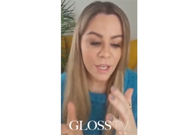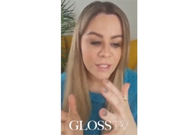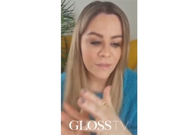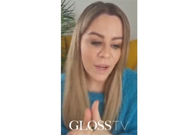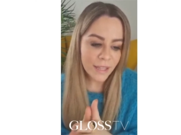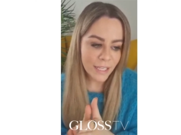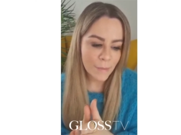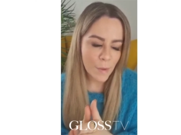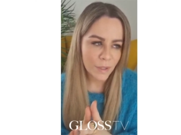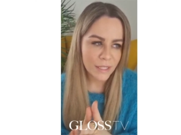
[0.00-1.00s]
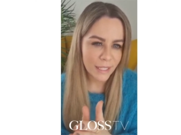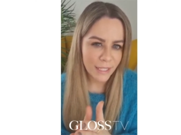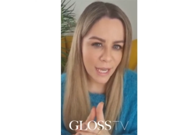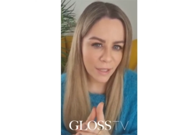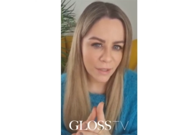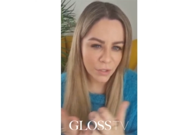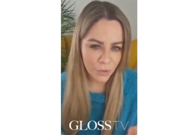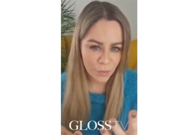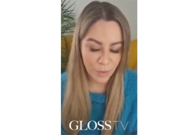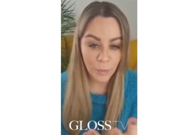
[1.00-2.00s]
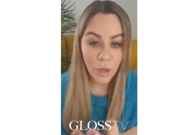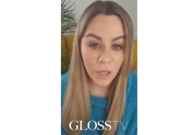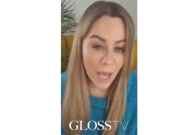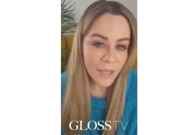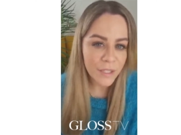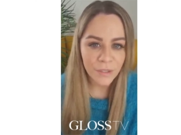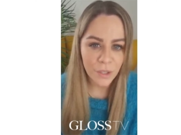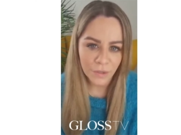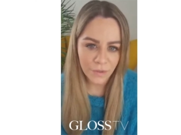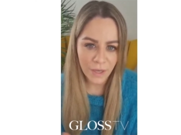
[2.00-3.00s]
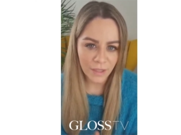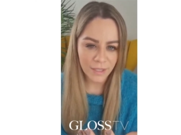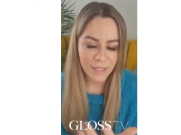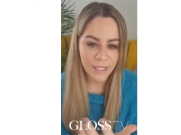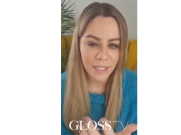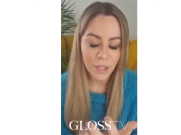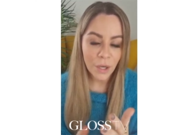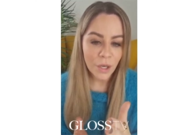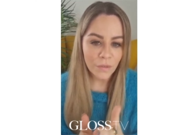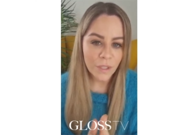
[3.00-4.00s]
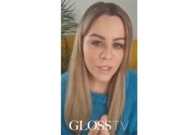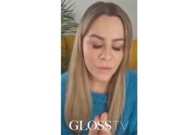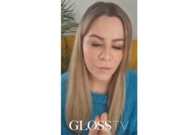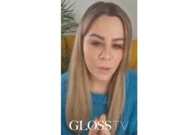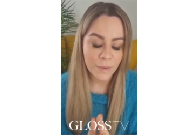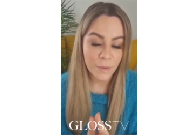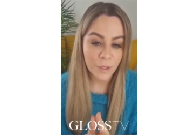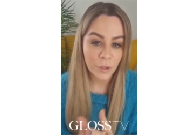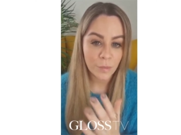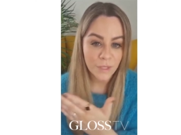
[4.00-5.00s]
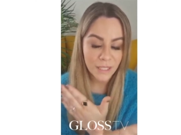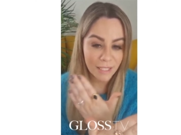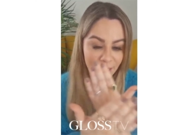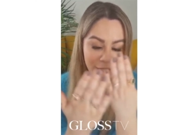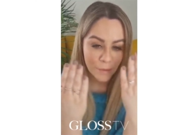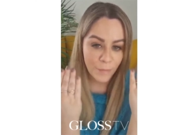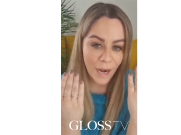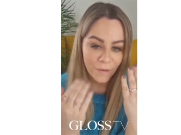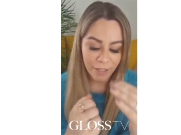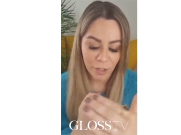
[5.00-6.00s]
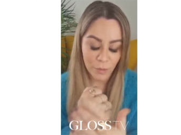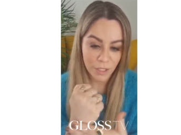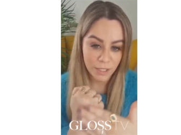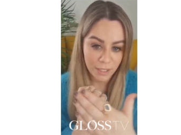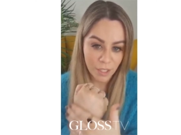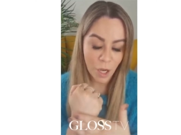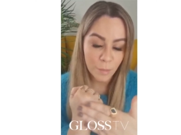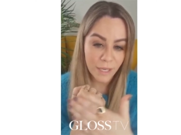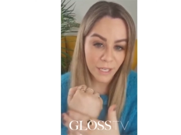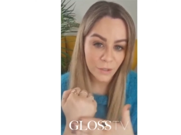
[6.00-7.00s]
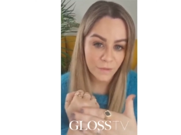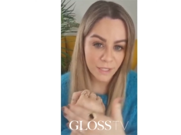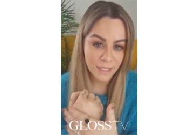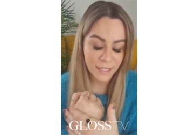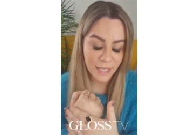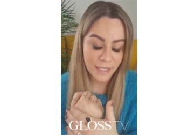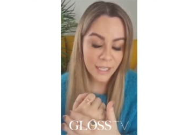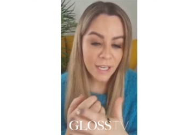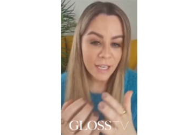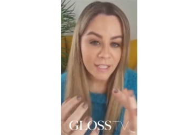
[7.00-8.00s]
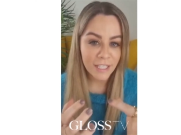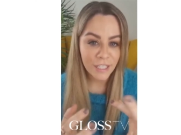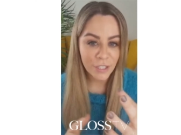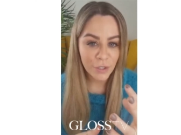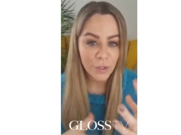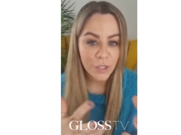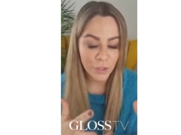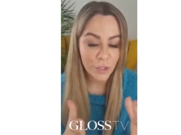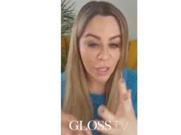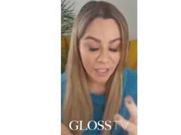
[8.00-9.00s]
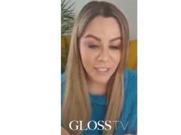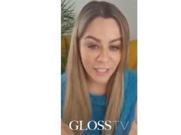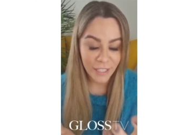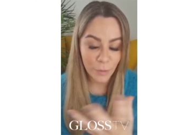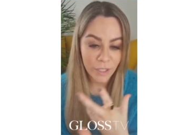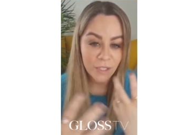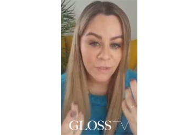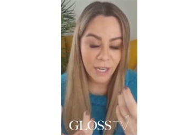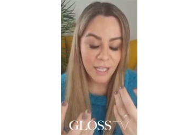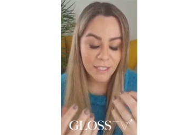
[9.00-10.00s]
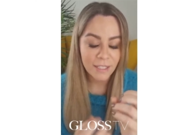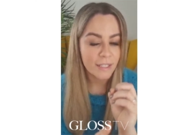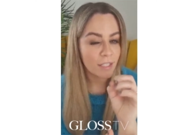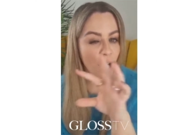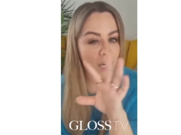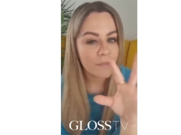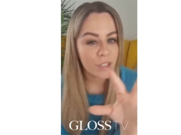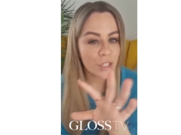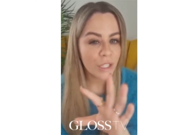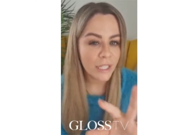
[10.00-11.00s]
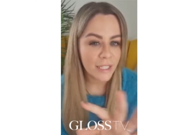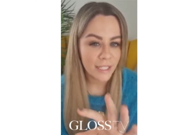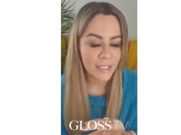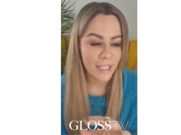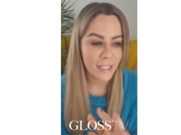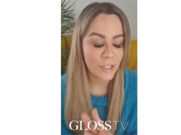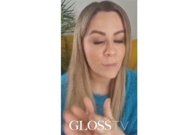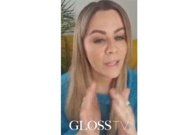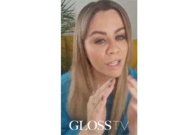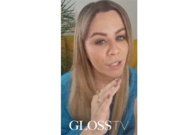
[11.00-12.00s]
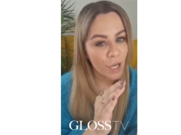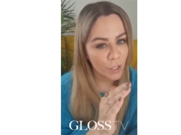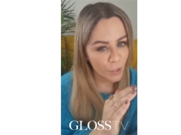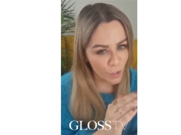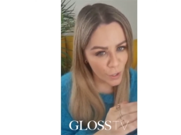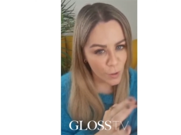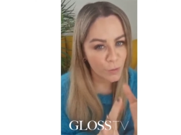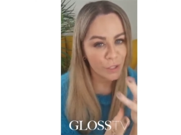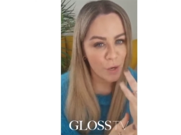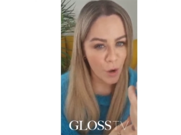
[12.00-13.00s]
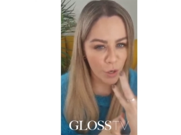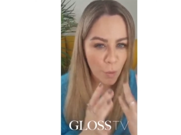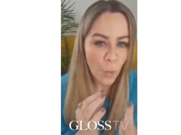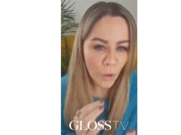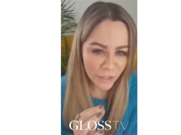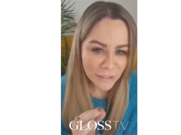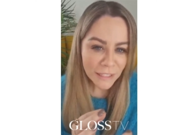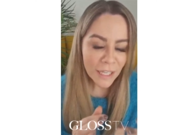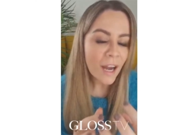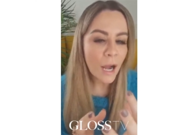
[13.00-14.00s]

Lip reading: So if I think about what skin health should be, how do you know if you have healthy skin? First and foremost, when it comes to the skin's barrier, which is the top layer of the skin, is that it should look, ideally, when you've cleansed, there's a kind of a sheen to the skin. I don't mean a glow or an oil. I